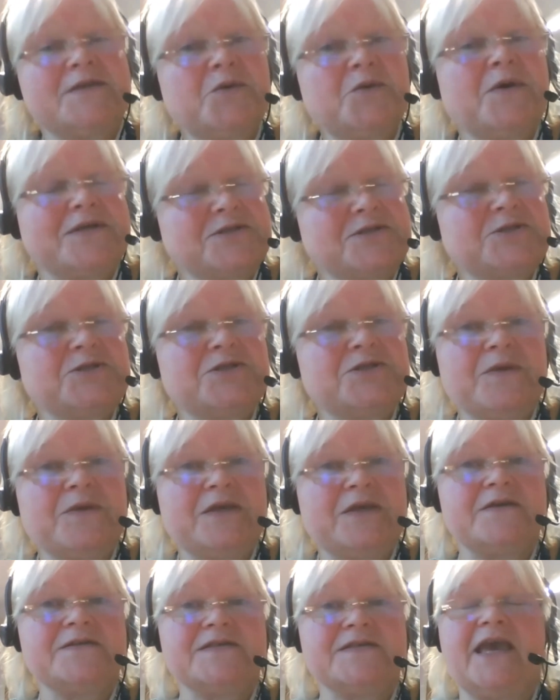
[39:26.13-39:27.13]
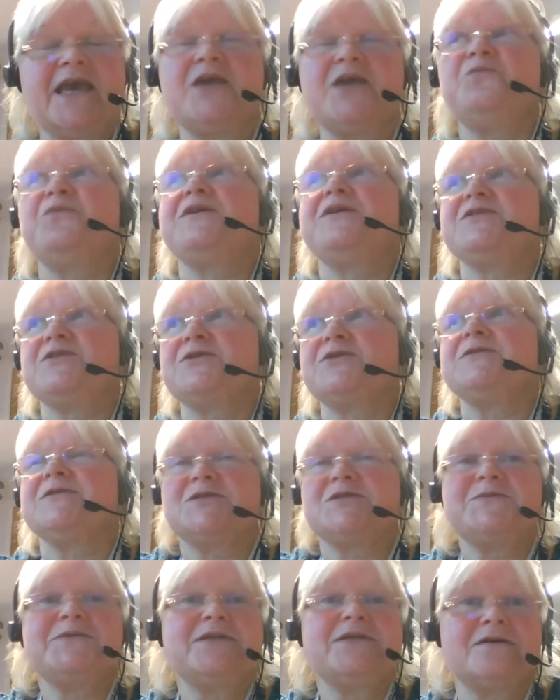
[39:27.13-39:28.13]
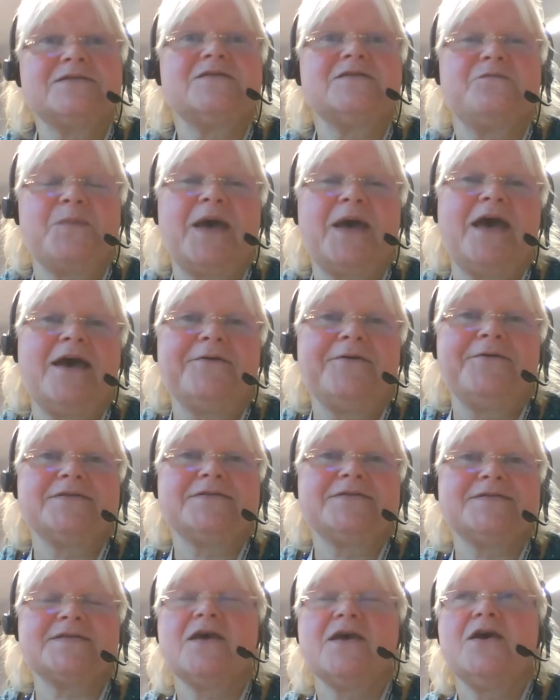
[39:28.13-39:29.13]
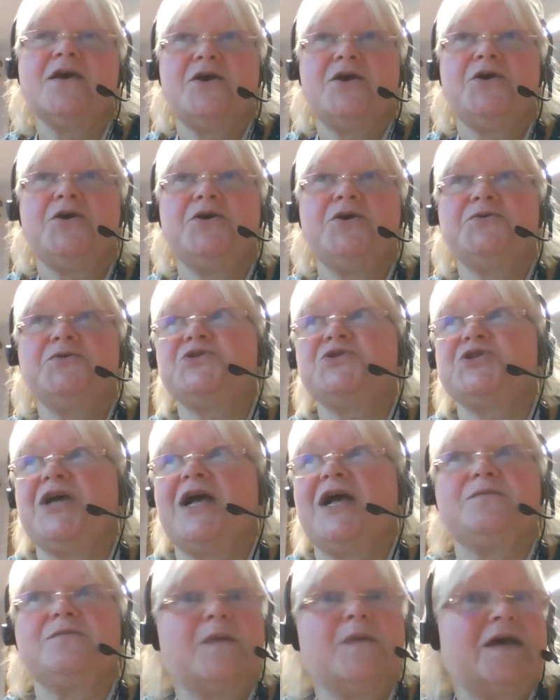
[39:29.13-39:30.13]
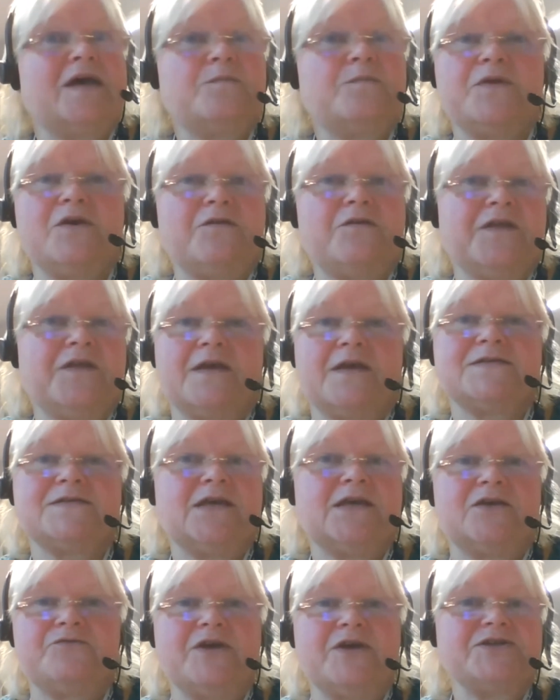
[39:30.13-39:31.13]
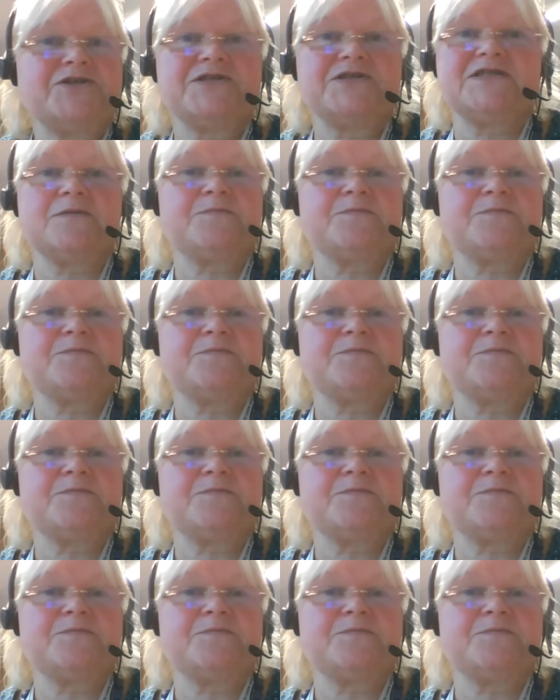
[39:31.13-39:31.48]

question, because again, we talk to a lot of parents whose child might be on the SEN register,